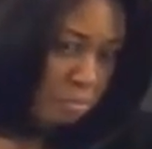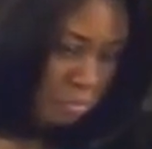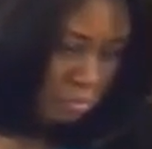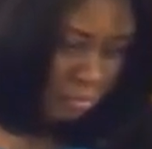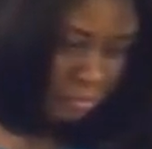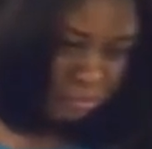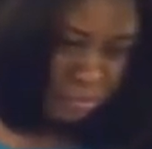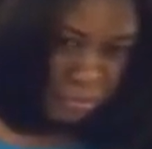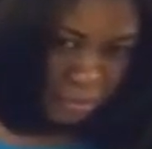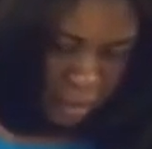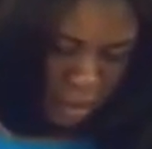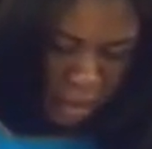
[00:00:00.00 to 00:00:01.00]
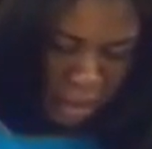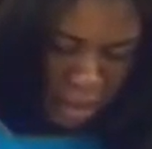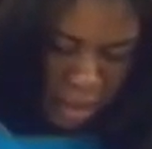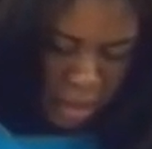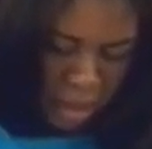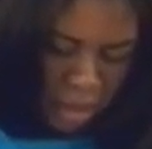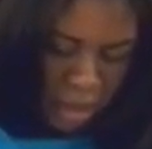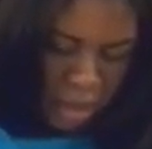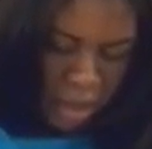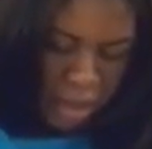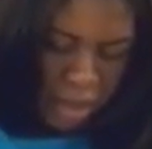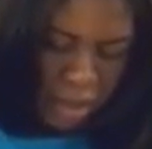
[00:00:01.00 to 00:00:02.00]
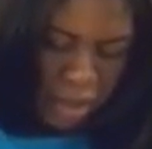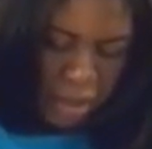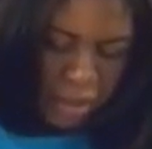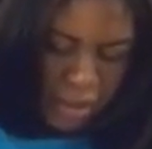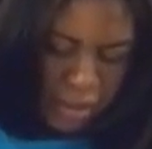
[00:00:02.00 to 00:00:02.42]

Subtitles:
Nobody speaks.